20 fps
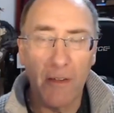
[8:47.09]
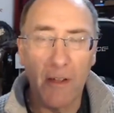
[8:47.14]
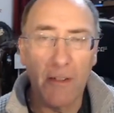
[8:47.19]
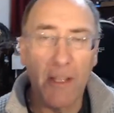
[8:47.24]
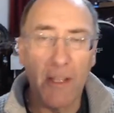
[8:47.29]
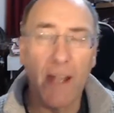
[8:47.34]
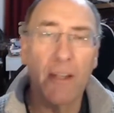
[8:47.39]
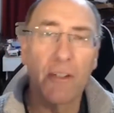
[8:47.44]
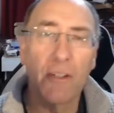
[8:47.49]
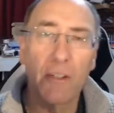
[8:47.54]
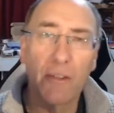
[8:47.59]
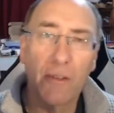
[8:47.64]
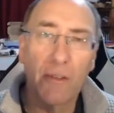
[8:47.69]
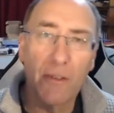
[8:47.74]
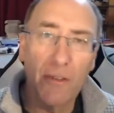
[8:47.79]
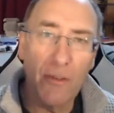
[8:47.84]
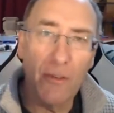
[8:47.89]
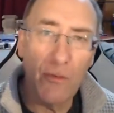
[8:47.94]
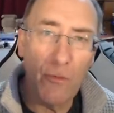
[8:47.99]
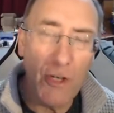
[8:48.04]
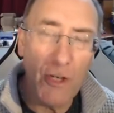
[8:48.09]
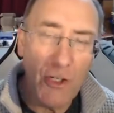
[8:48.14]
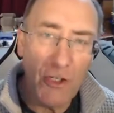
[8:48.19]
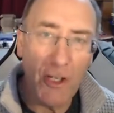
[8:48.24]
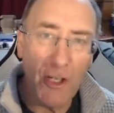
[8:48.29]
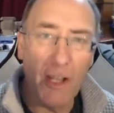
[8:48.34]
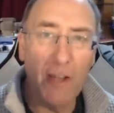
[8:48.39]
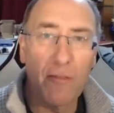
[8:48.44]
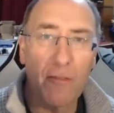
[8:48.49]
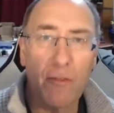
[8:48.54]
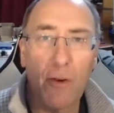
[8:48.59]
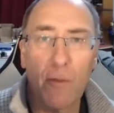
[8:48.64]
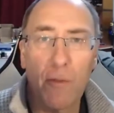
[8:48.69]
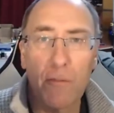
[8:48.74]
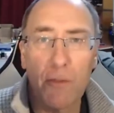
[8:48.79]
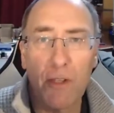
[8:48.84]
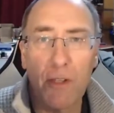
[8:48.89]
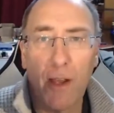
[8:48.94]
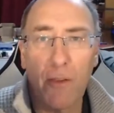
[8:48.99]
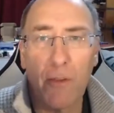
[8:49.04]
tend to originate from
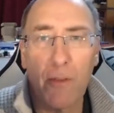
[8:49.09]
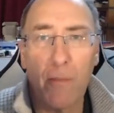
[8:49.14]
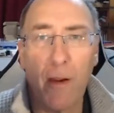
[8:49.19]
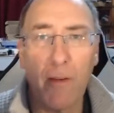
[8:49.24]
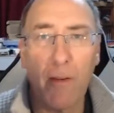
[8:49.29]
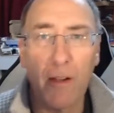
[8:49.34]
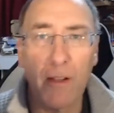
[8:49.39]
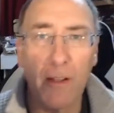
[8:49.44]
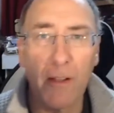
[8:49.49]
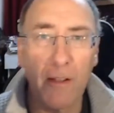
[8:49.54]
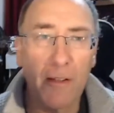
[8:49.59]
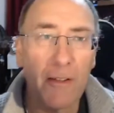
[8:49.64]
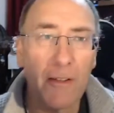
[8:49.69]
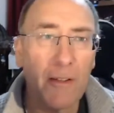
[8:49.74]
South America,